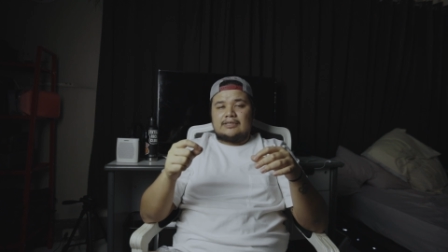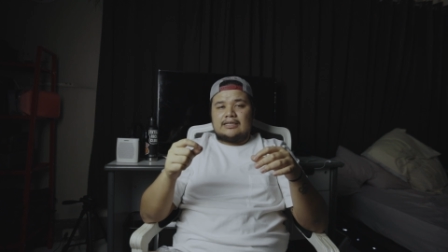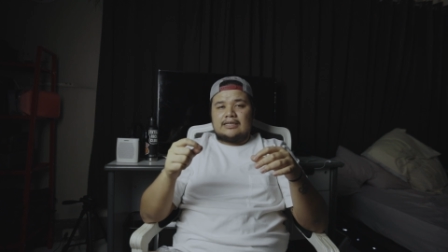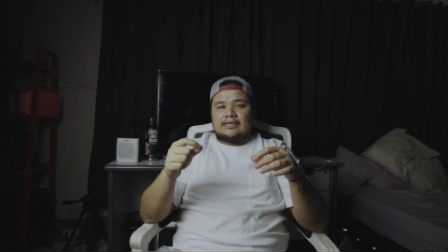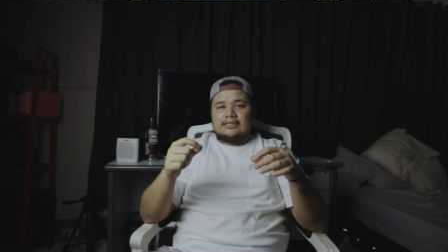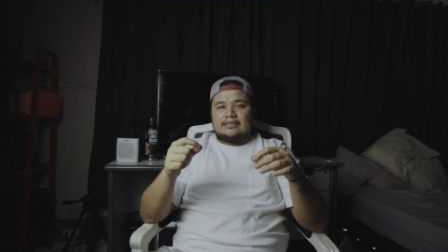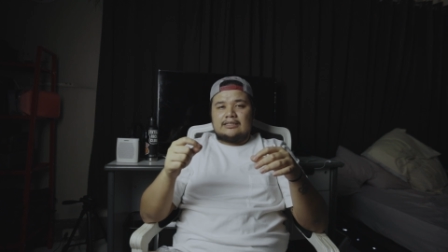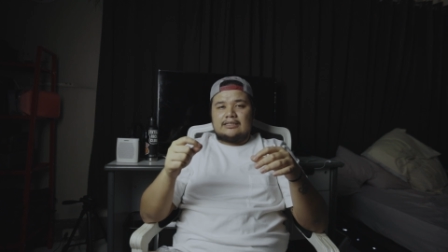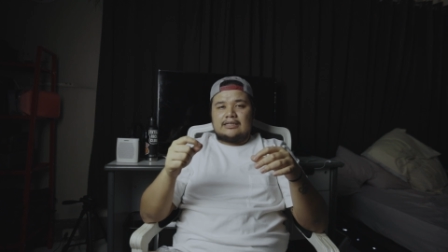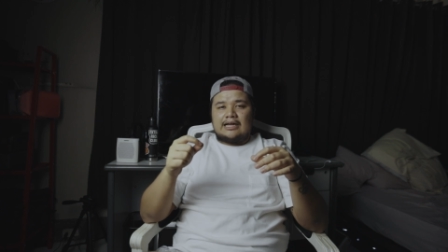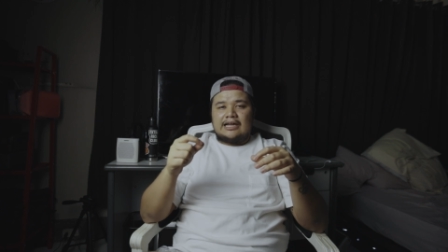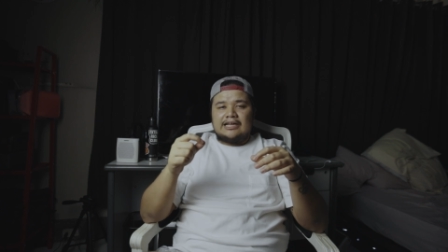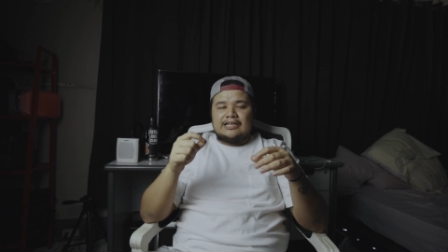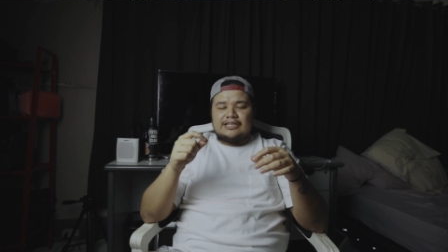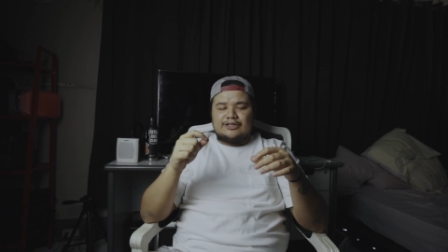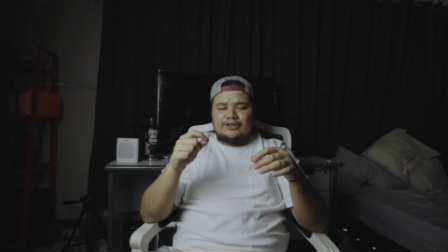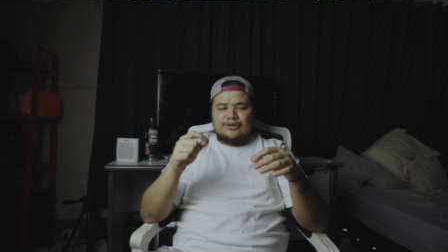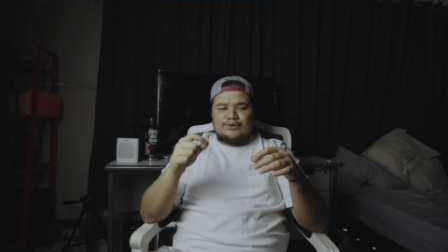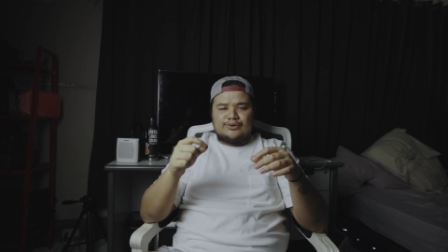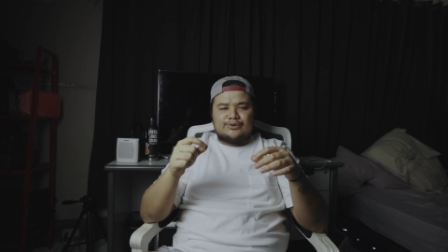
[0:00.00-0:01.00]
and
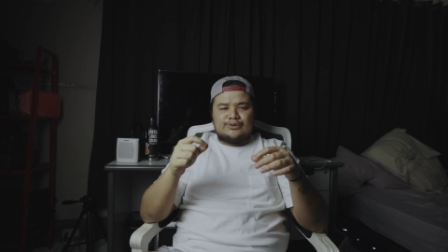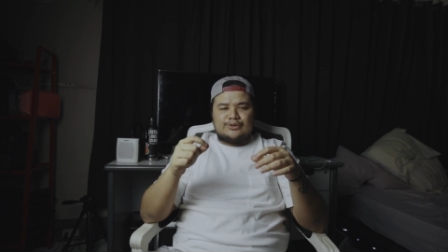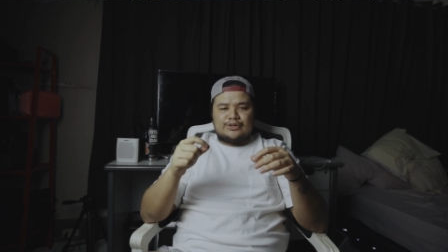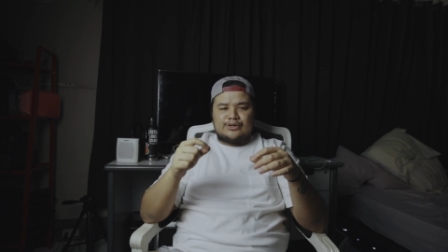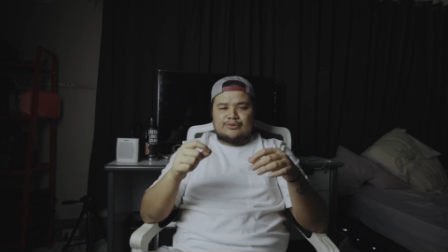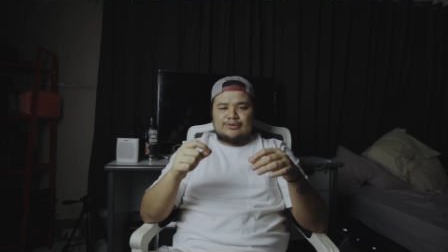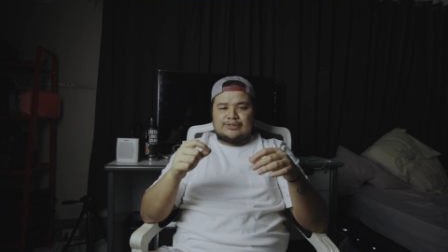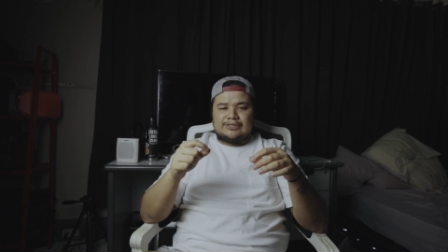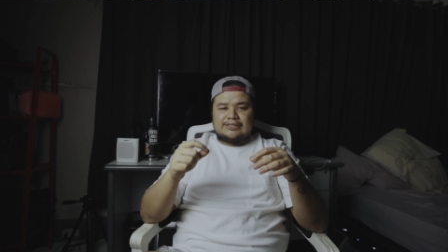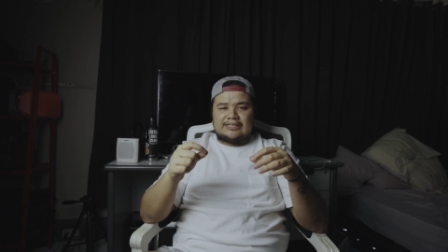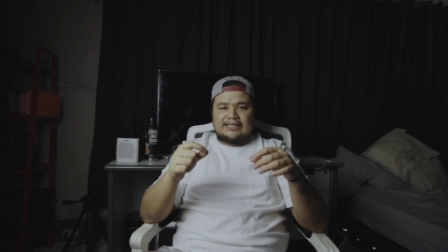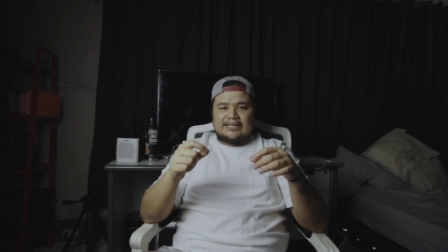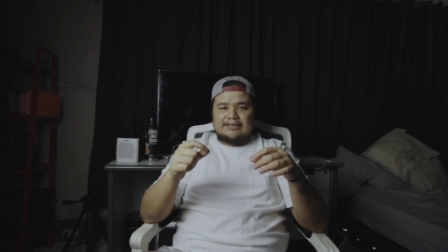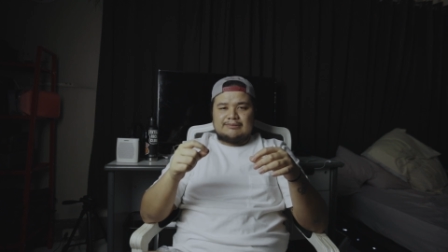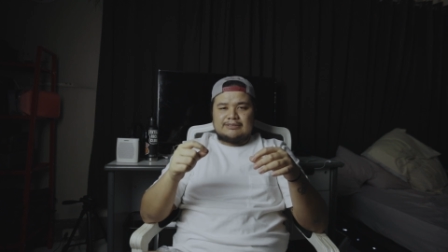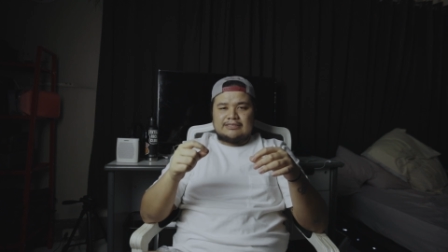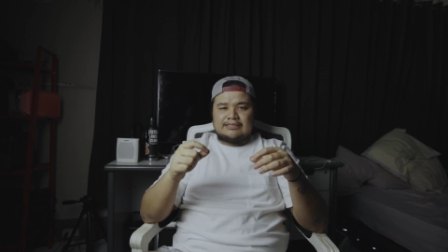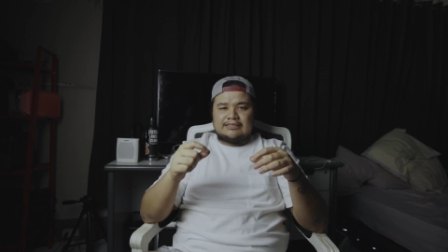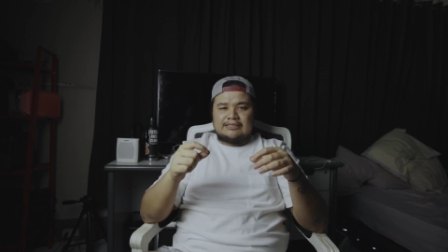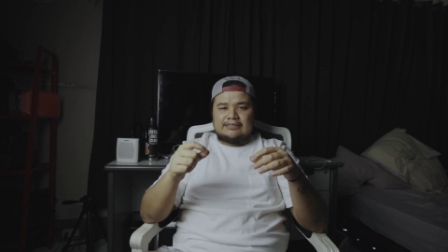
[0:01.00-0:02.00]
I know there were
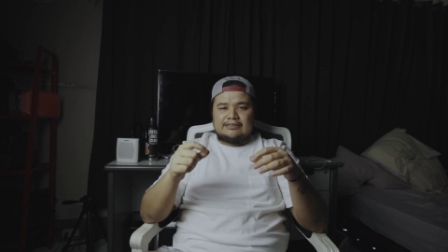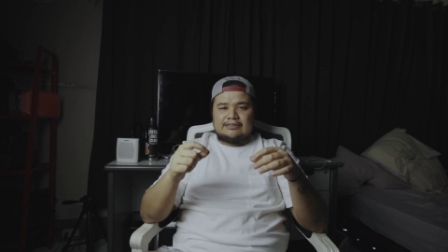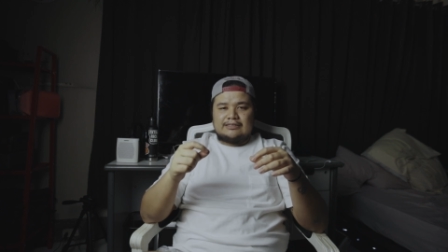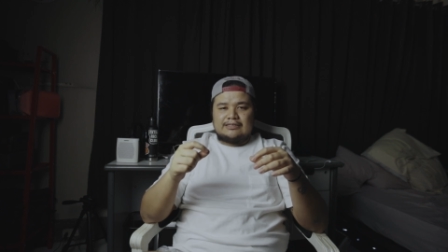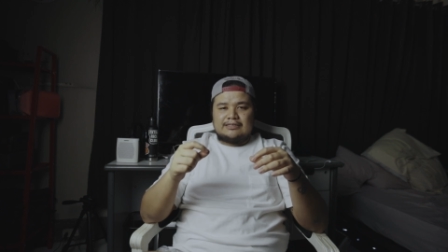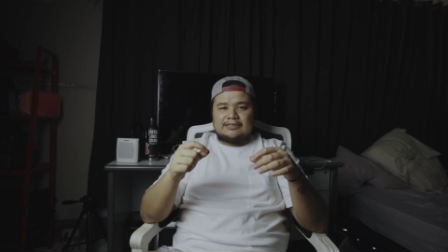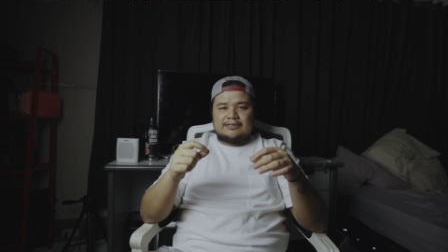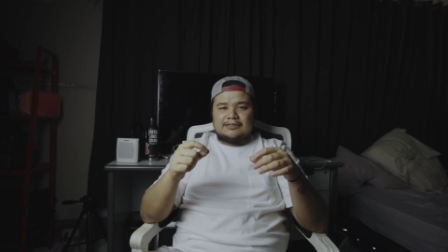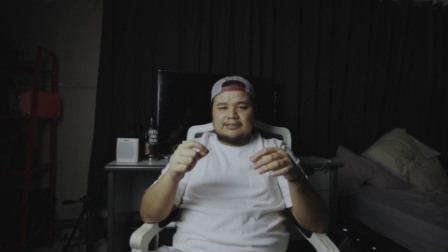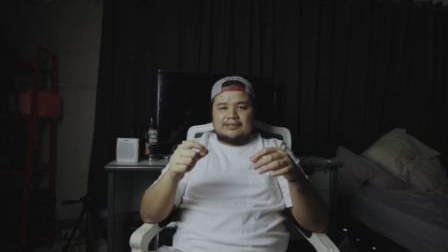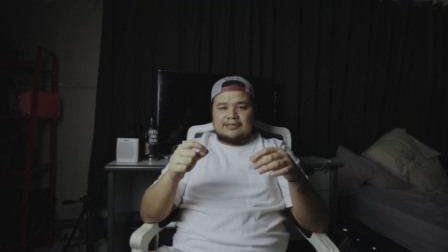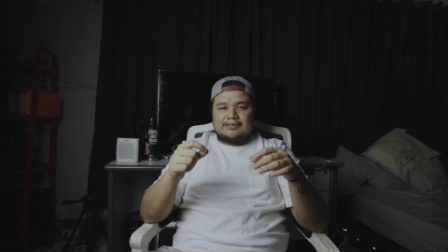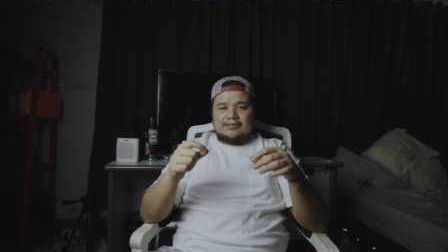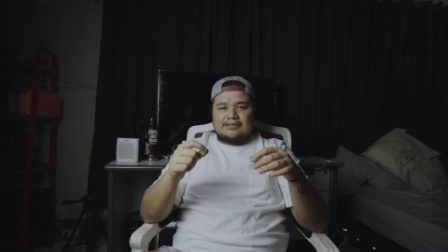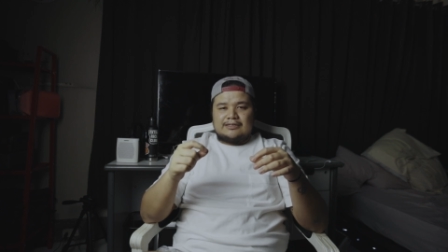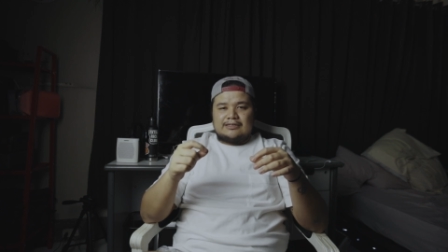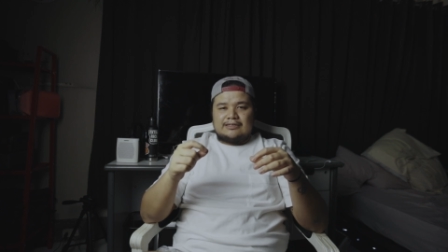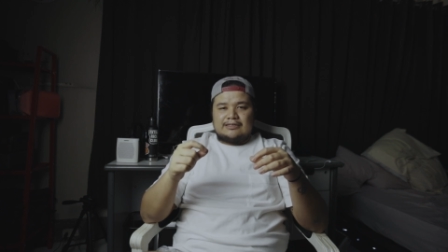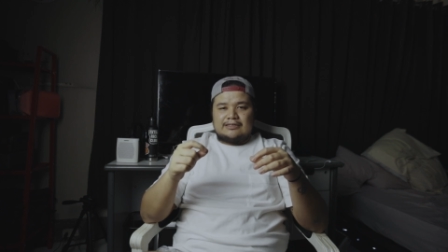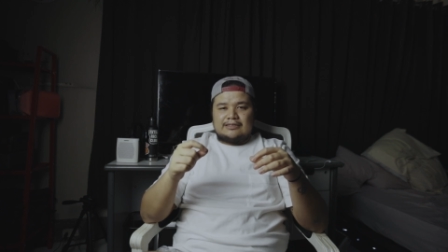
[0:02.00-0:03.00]
times that
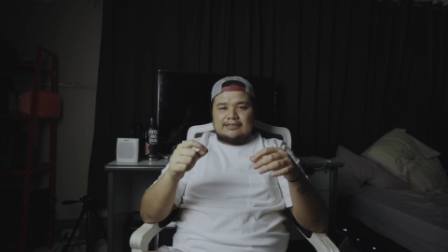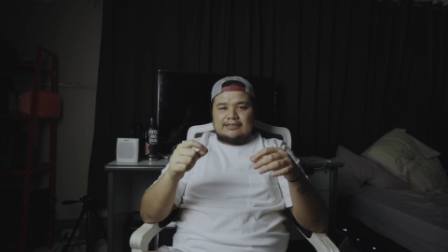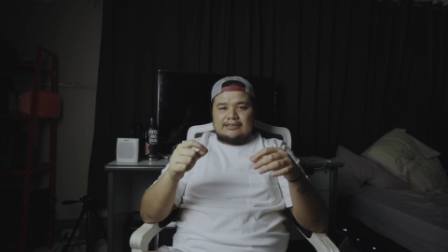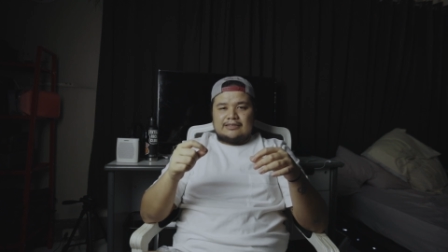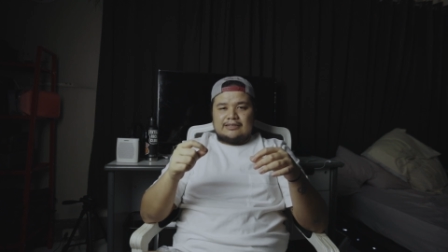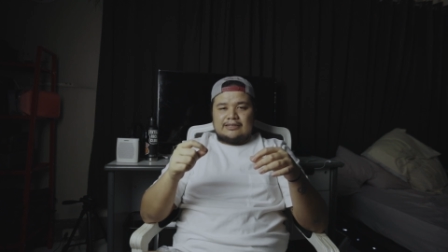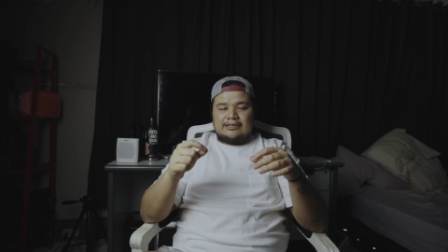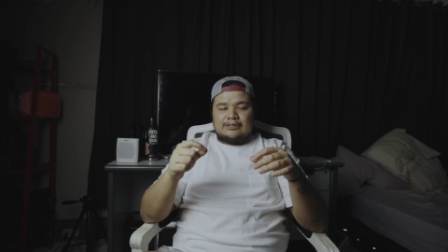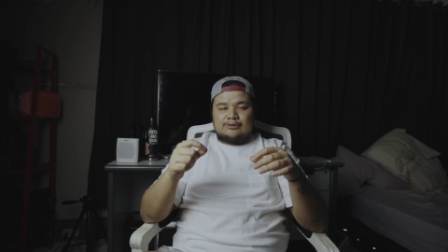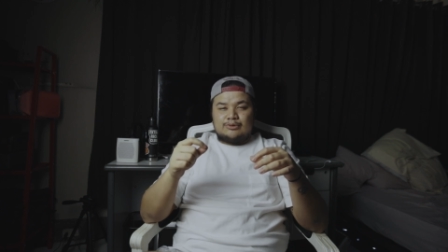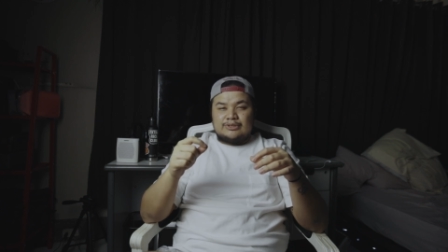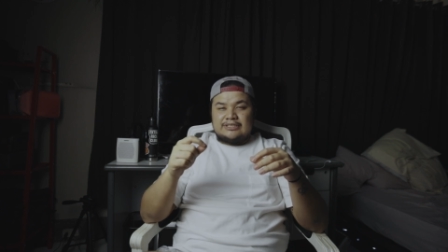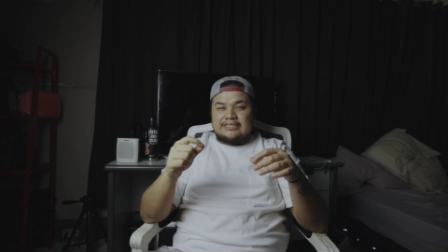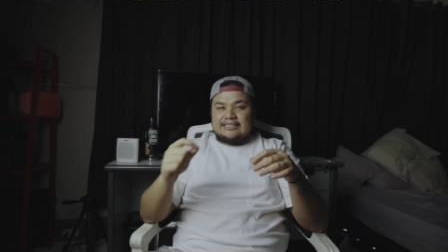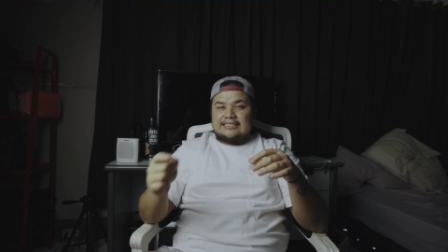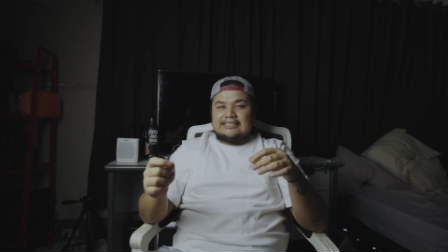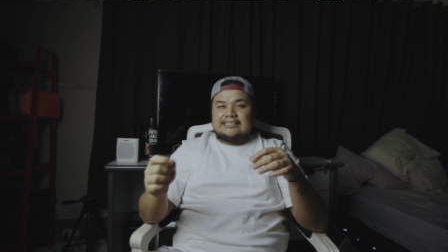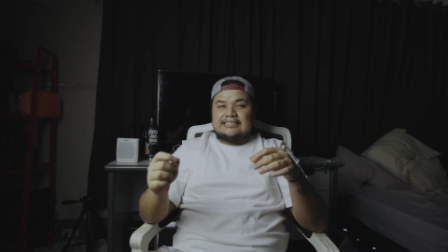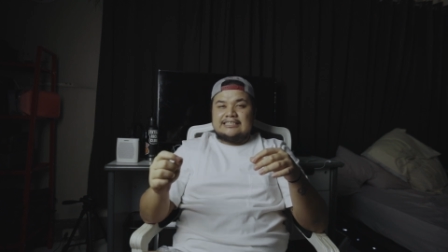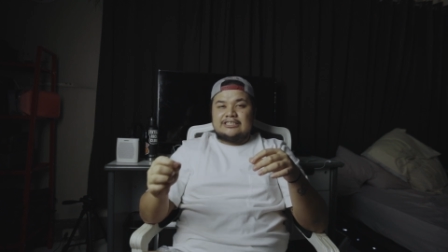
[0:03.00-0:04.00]
it
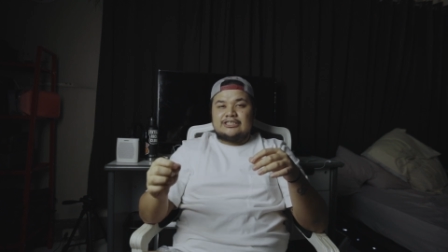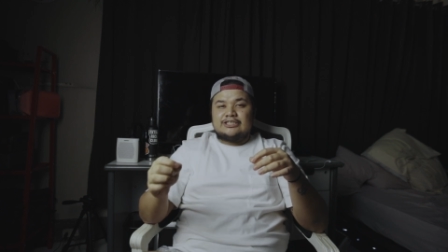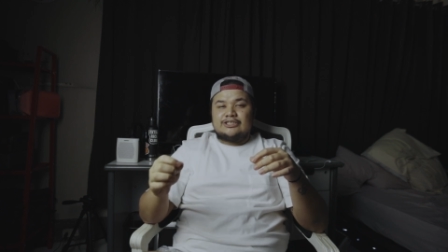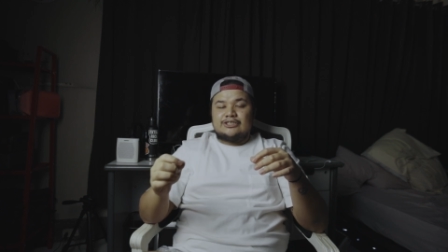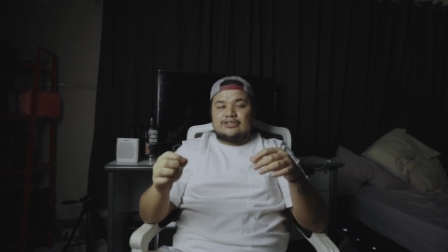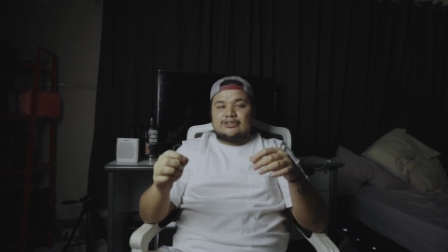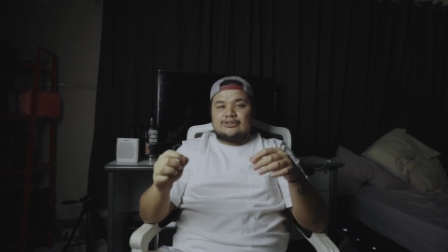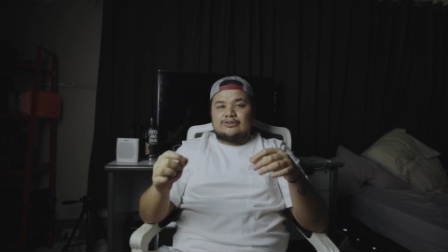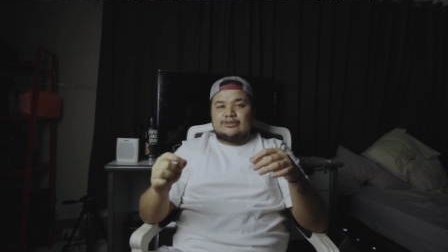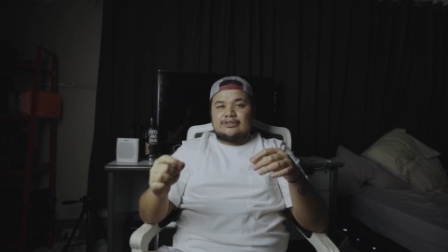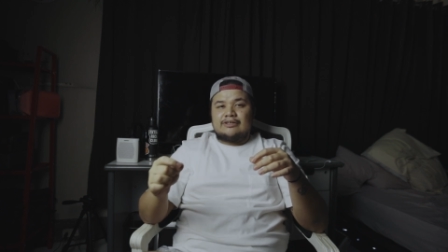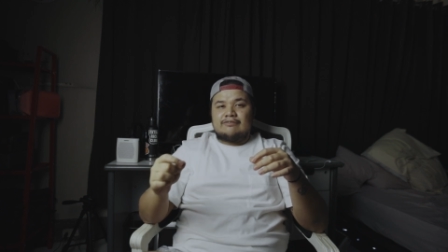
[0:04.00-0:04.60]
was easier to